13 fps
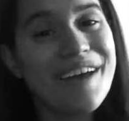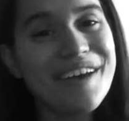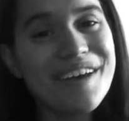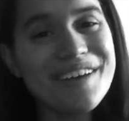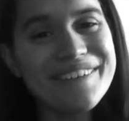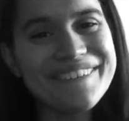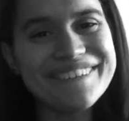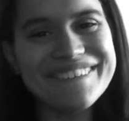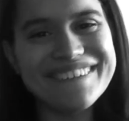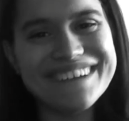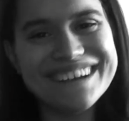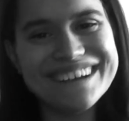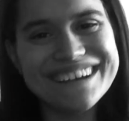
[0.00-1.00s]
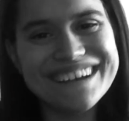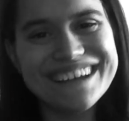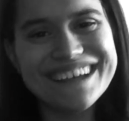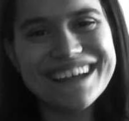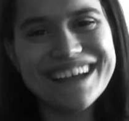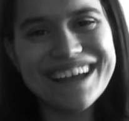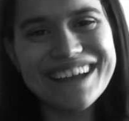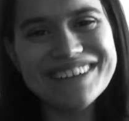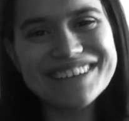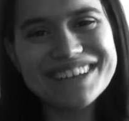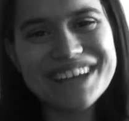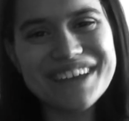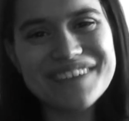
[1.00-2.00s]
Oh, I
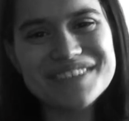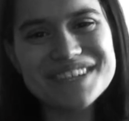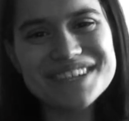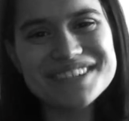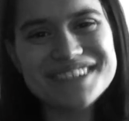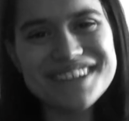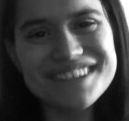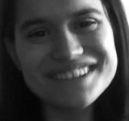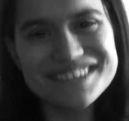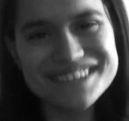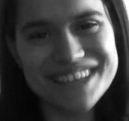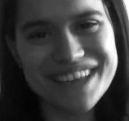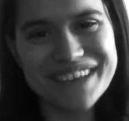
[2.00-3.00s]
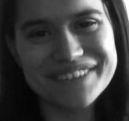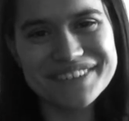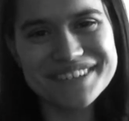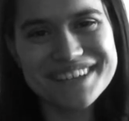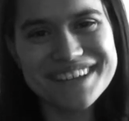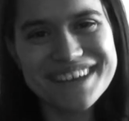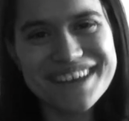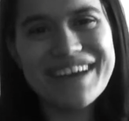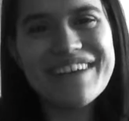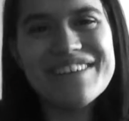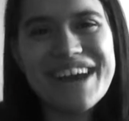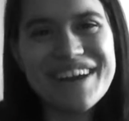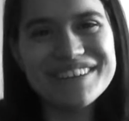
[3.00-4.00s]
only have $10 left.
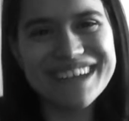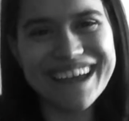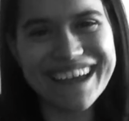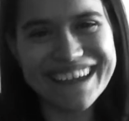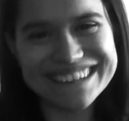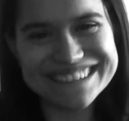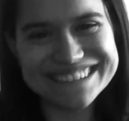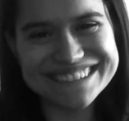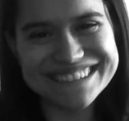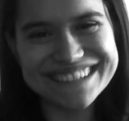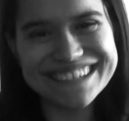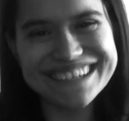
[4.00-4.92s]
Oh, how nice.